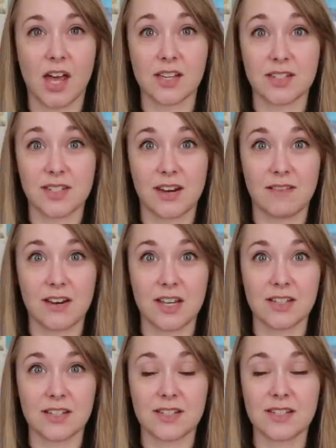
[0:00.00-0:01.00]

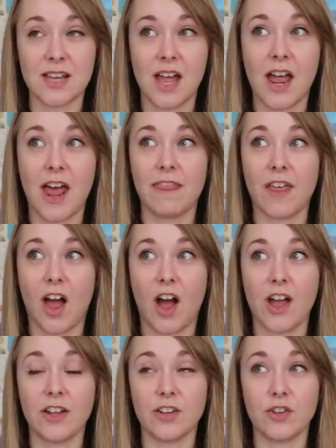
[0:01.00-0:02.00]
series that
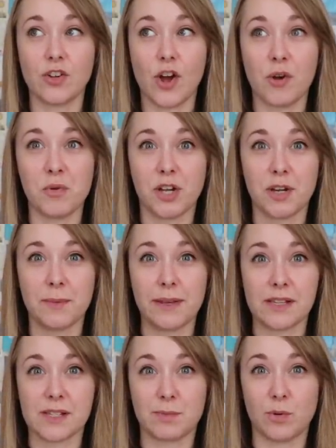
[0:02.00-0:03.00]
I know are going to
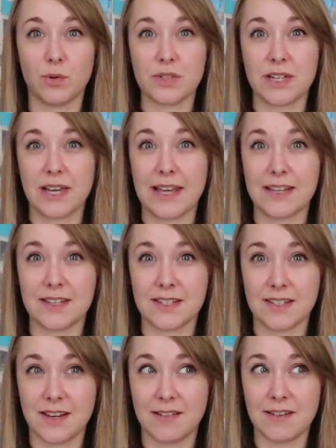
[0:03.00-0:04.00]
be explored in later
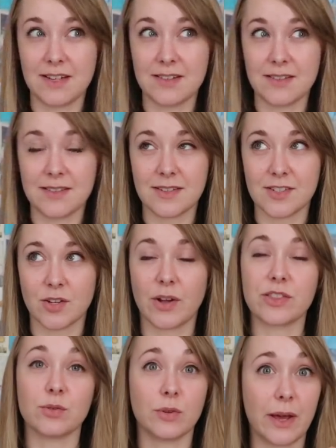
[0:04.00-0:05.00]
series. So
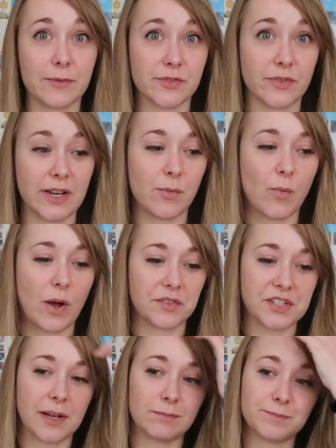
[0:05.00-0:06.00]
I thought that was really well
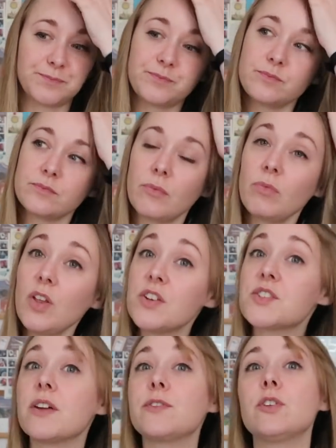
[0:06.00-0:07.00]
done.
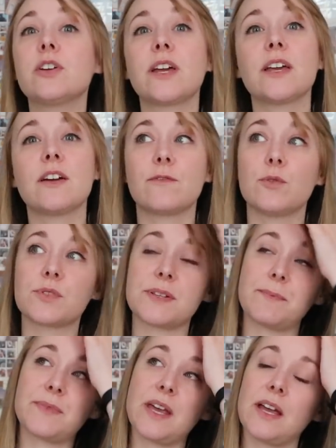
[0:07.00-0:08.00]
So if you're looking for
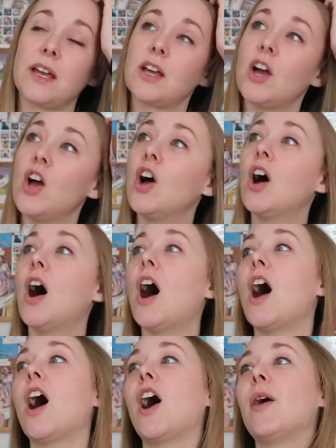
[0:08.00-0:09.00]
something
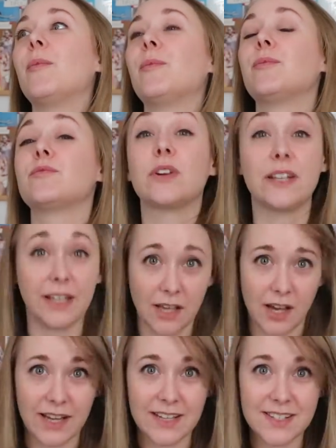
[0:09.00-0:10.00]
really
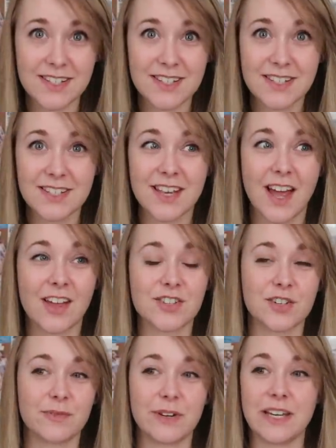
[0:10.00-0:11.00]
light
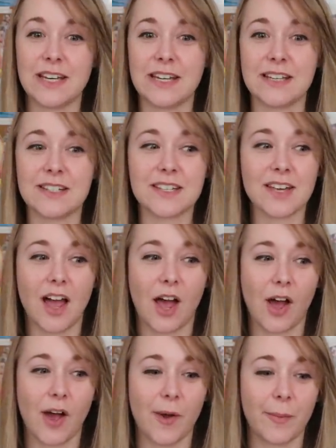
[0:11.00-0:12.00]
to read,
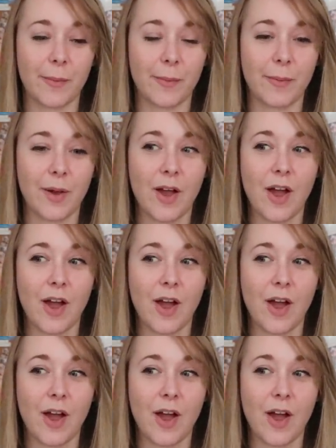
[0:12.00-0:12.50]
I